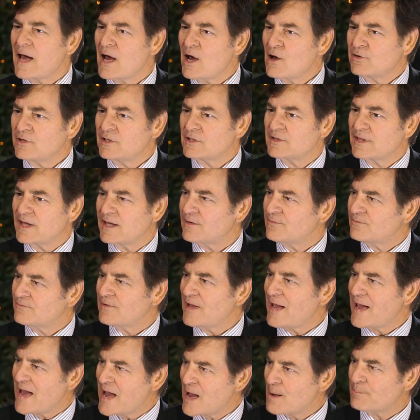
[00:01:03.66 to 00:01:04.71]
How did that
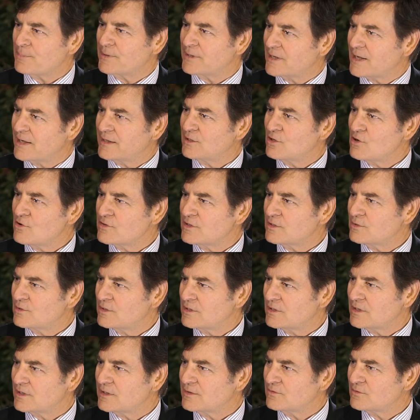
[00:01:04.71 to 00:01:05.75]
happen? I know
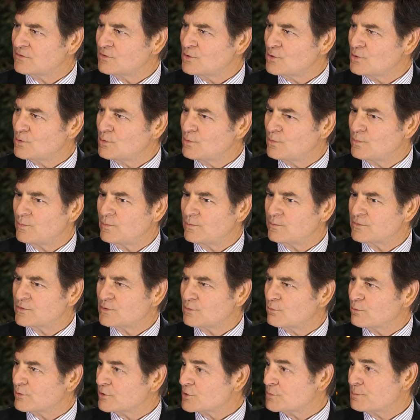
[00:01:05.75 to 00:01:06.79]
that uh, you
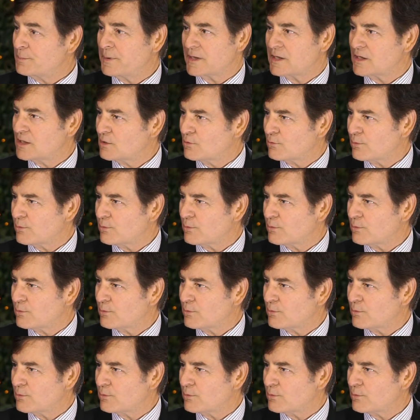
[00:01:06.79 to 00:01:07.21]
were speaking